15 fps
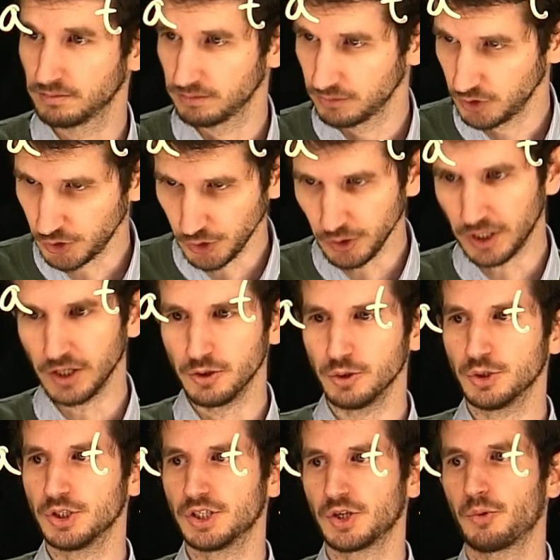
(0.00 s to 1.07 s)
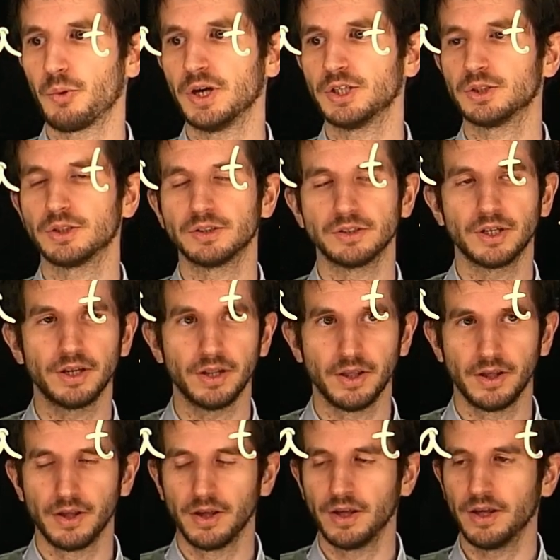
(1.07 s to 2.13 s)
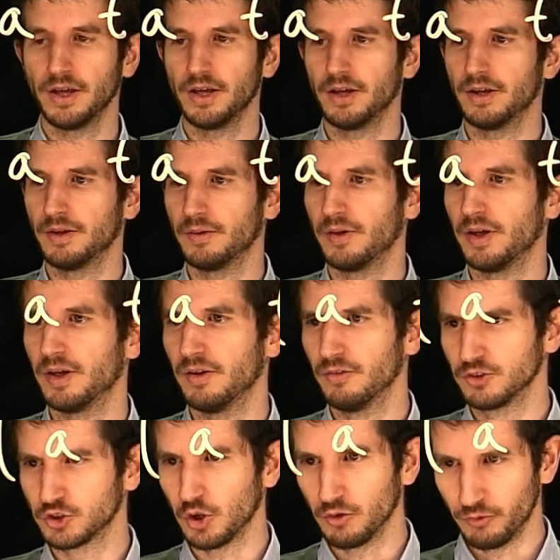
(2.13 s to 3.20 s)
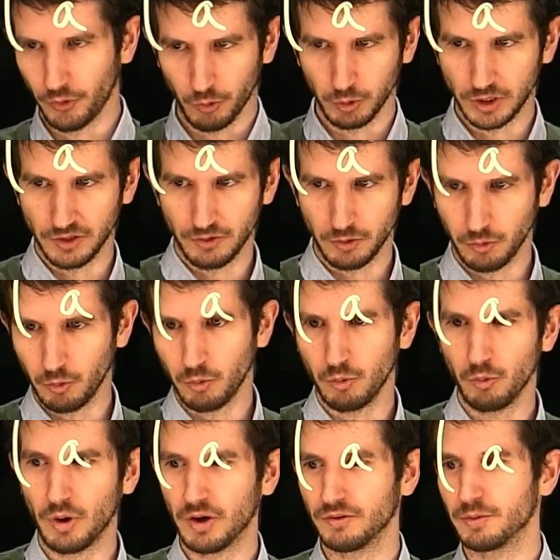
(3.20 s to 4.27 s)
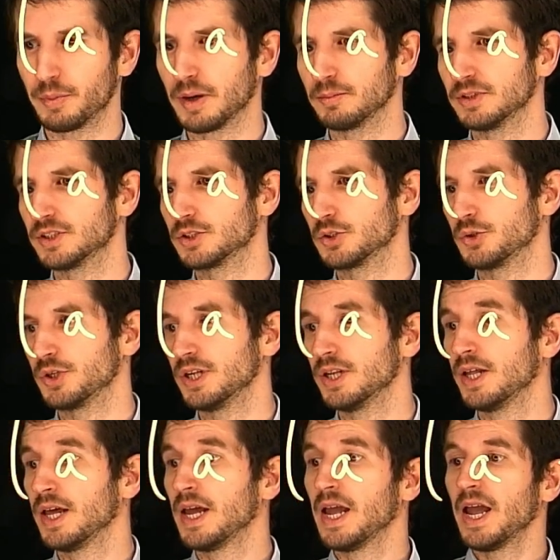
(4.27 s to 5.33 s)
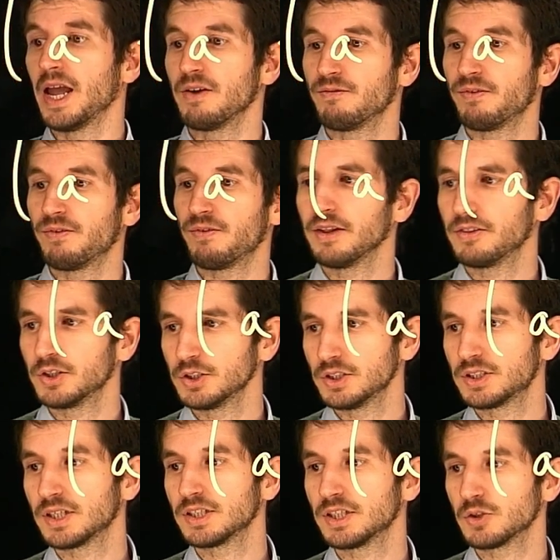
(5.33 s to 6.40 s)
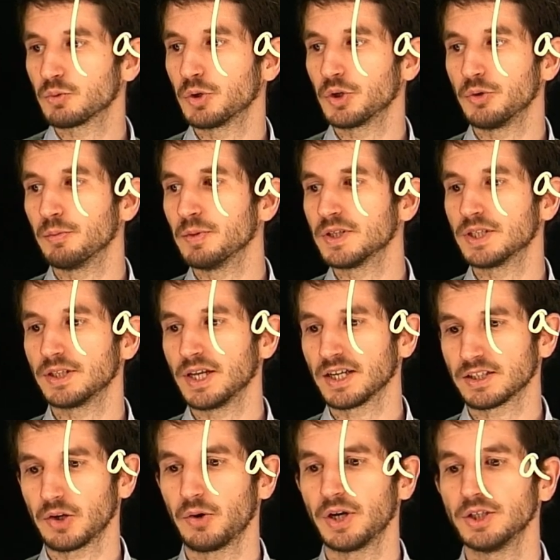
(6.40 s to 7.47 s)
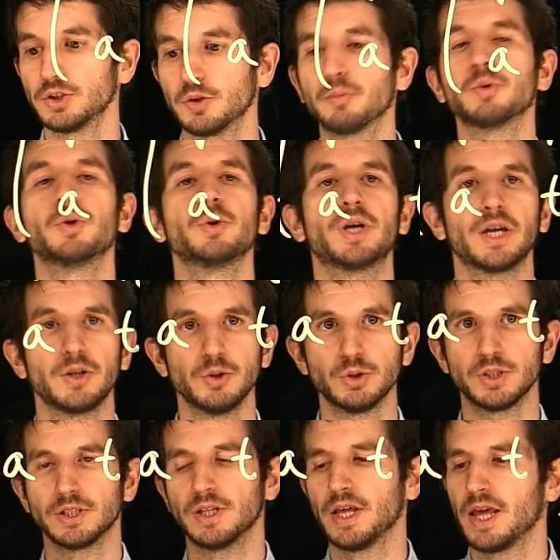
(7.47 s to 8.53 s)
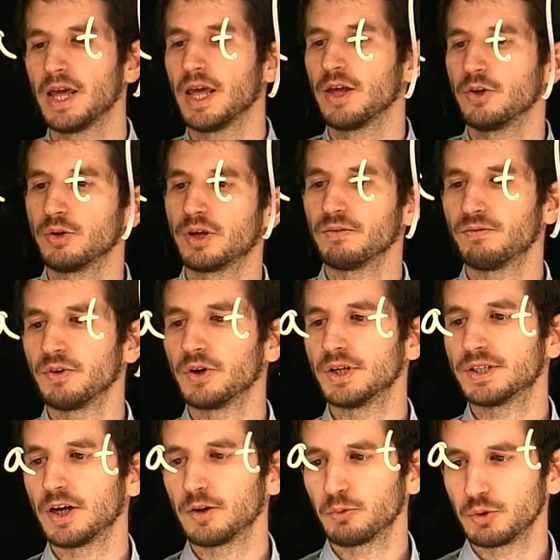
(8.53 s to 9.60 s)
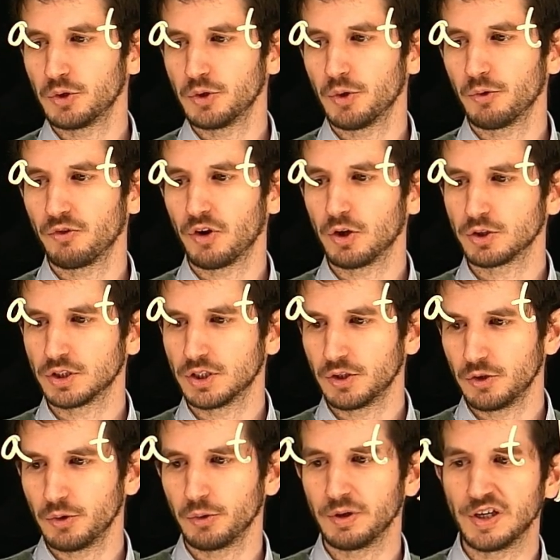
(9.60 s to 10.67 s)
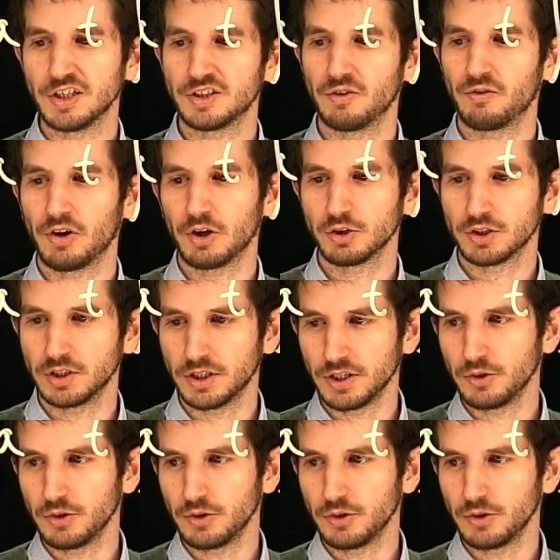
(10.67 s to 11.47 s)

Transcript: You can use this equation and then solve for whatever one of the parameters you need. And finally, there are instances where you're missing the acceleration, but you can use it. You can figure it out when you know velocity, you know initial velocity, you